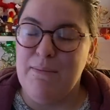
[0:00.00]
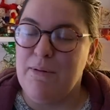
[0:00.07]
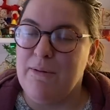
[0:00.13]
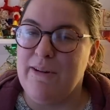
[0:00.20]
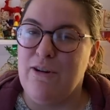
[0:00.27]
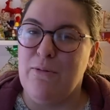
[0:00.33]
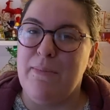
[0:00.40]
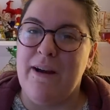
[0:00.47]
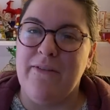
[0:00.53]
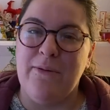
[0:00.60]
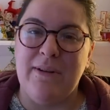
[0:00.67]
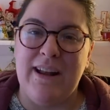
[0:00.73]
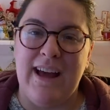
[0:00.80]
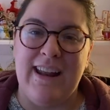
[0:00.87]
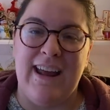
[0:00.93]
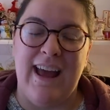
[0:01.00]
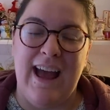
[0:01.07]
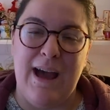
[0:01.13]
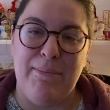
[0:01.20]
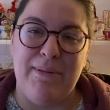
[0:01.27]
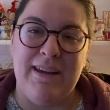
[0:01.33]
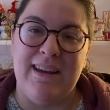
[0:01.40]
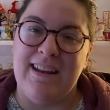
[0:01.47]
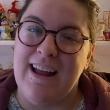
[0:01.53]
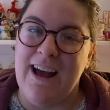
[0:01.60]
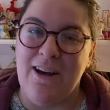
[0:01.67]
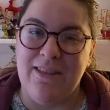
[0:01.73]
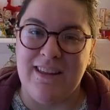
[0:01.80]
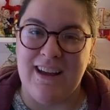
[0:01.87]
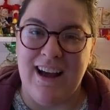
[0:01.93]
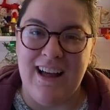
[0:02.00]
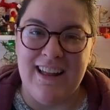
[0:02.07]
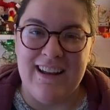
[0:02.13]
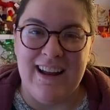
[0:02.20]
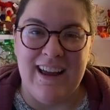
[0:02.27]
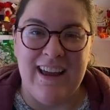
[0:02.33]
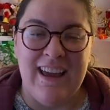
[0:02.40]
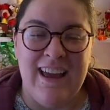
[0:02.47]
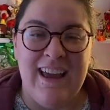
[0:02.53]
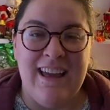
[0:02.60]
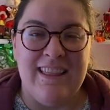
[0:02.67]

But we hope everyone had a happy and healthy holiday.